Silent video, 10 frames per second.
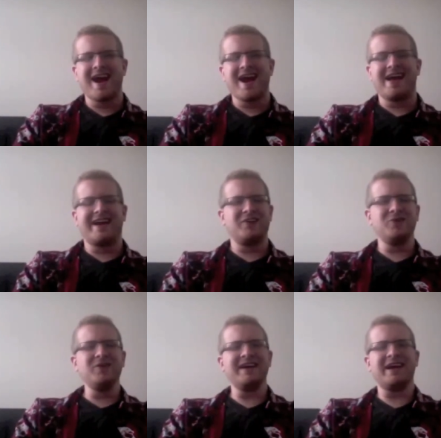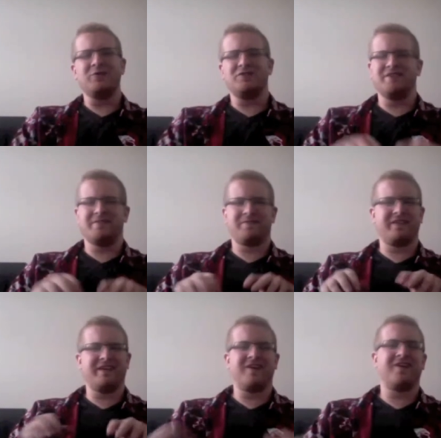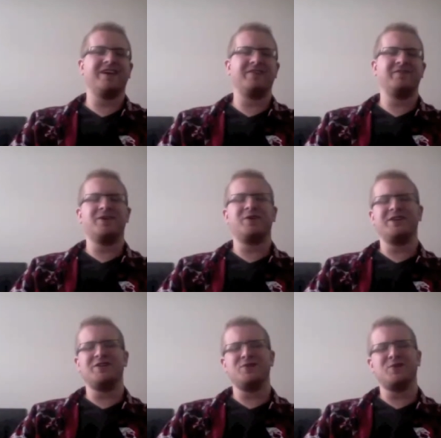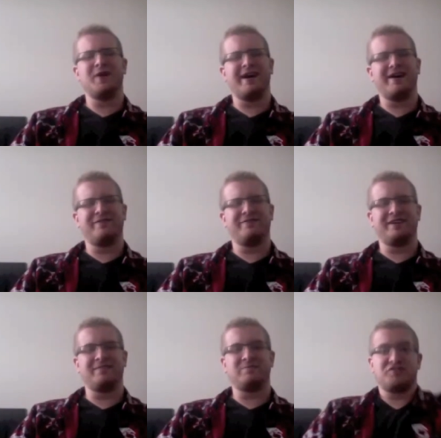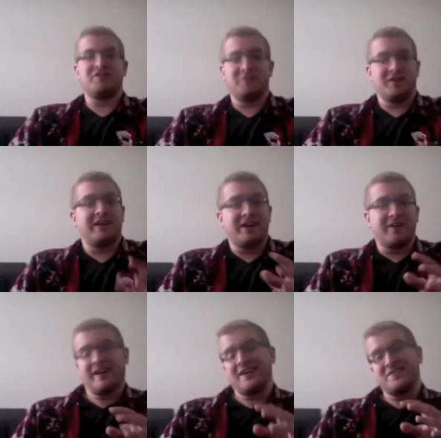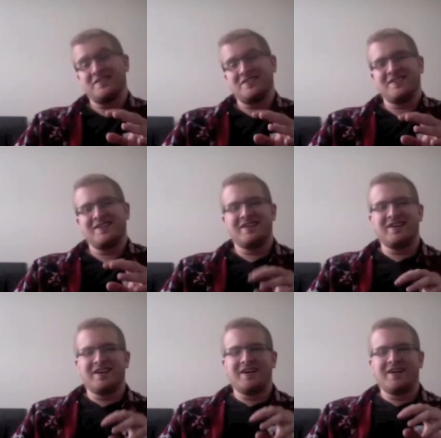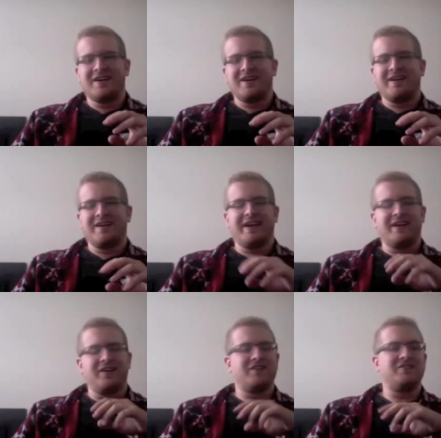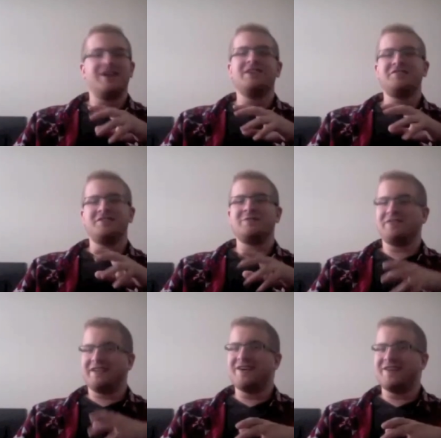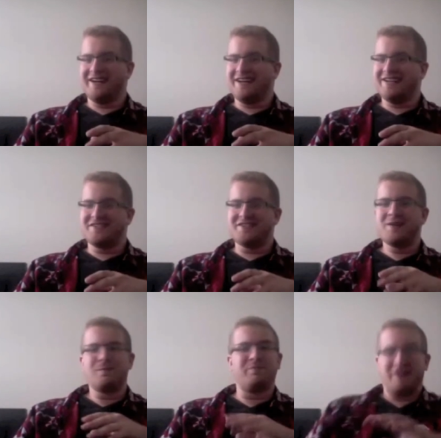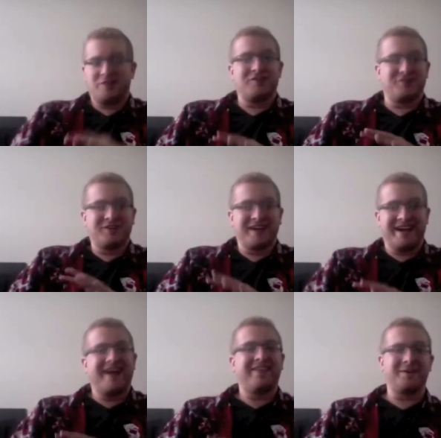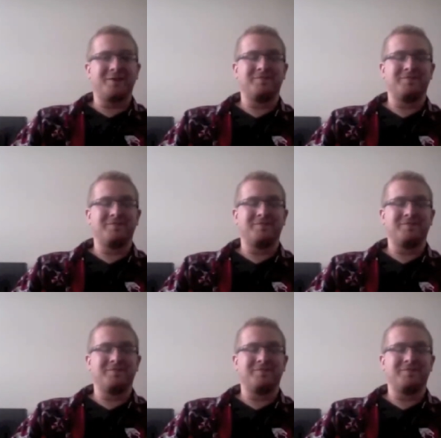and I do like how different they are, even though they do have like similarities, and you can tell the similarities by just looking at them.